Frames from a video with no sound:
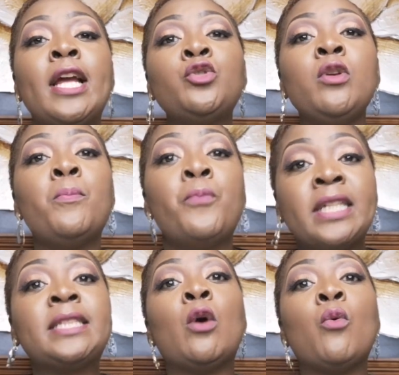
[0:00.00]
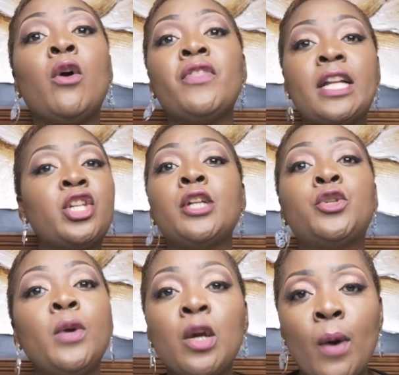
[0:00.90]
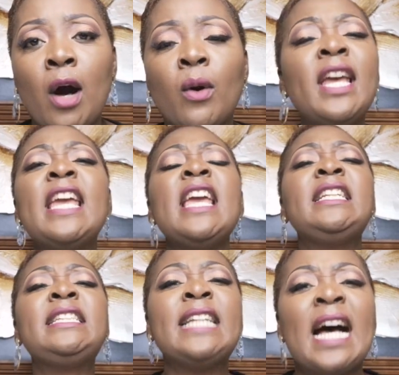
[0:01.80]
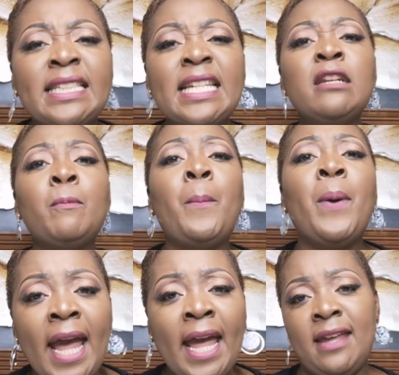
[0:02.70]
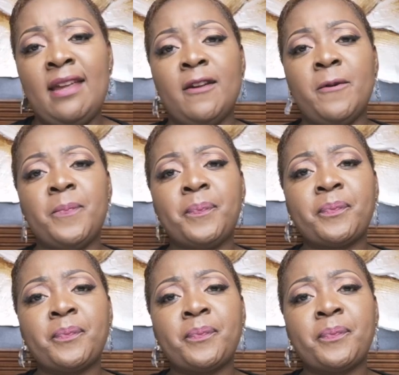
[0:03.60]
trying to impress the world that you are doing well. It doesn't pay.